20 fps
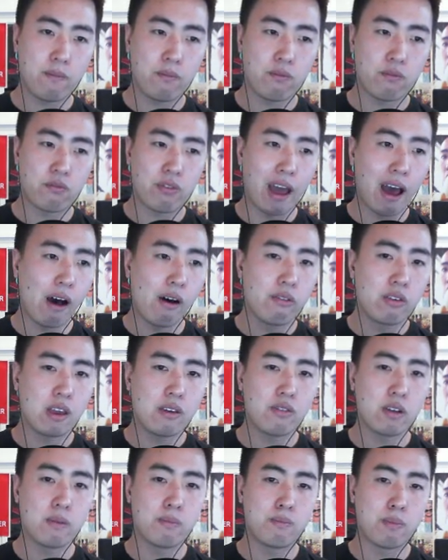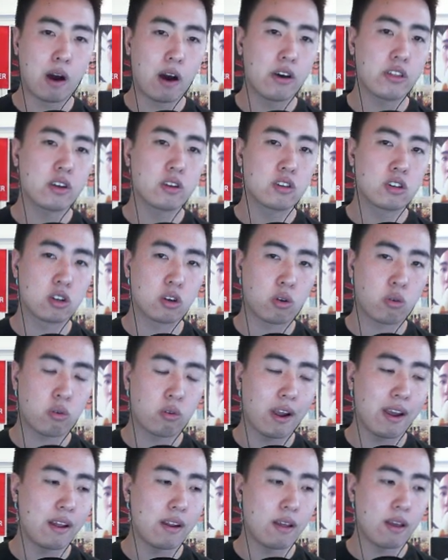Valve even bothered to
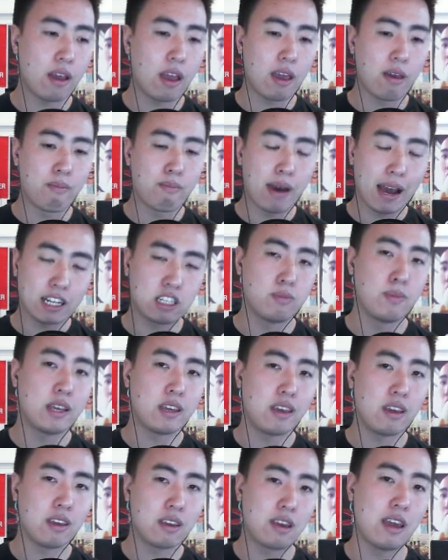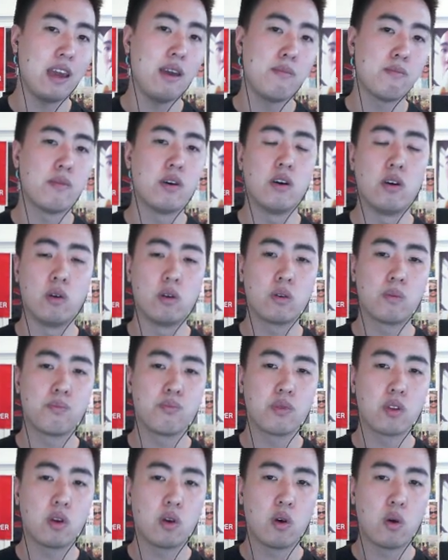create a matchmaking game mode
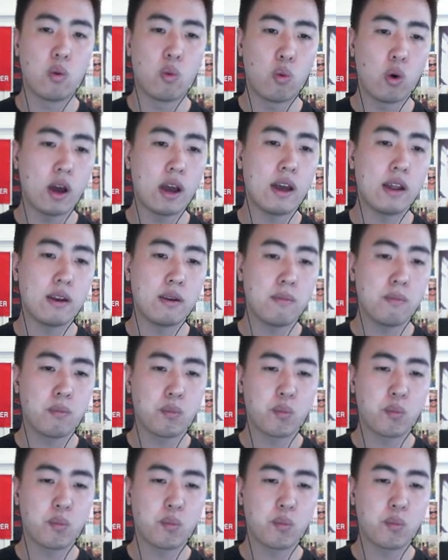when